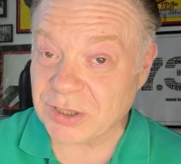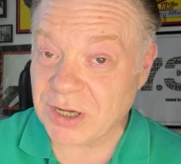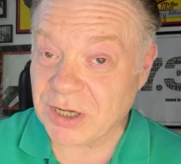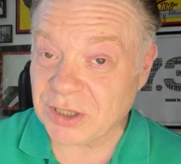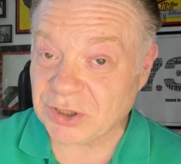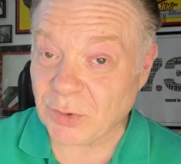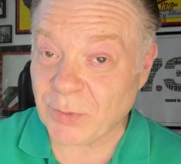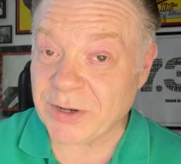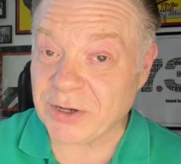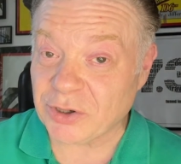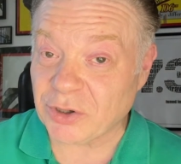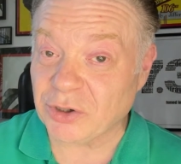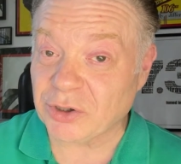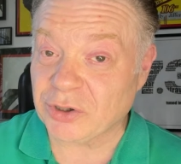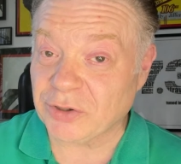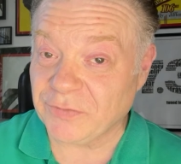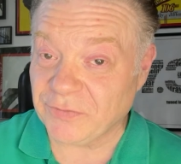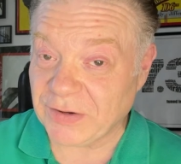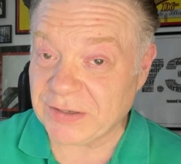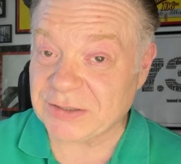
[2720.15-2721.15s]
So when you've got a
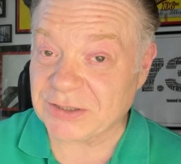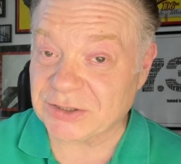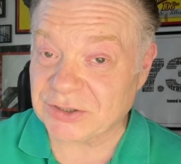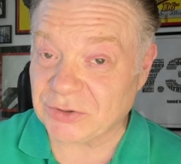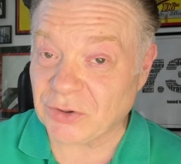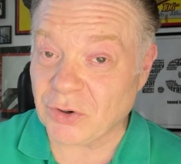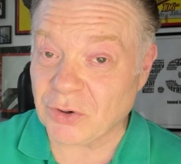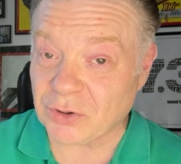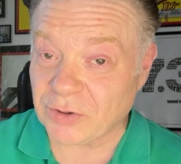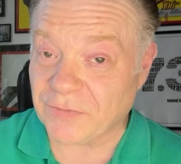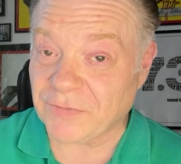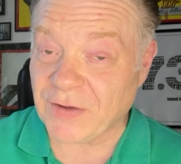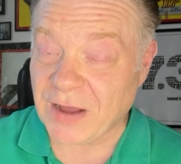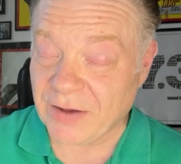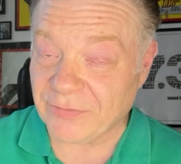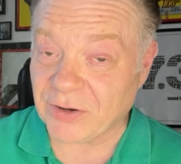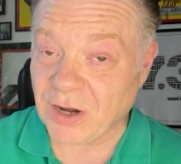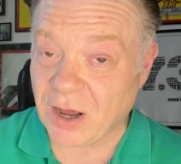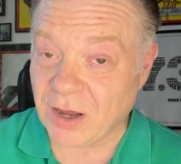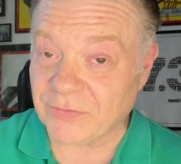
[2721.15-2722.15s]
convicted stalker of
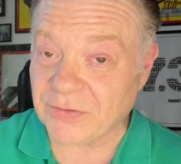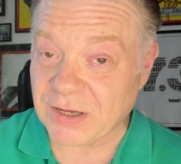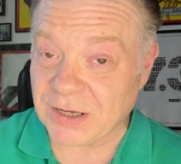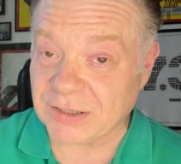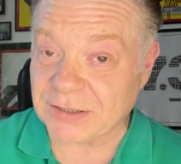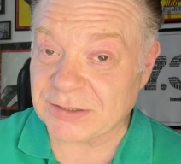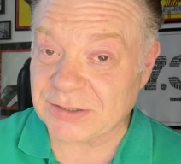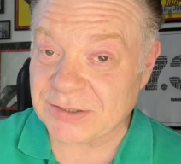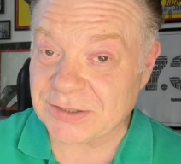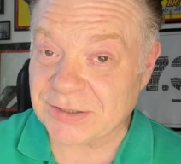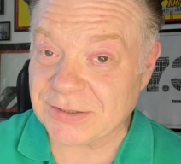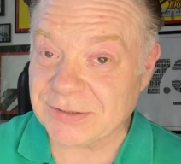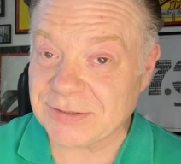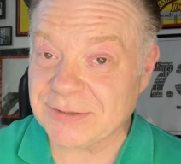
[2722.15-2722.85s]
5.5 years,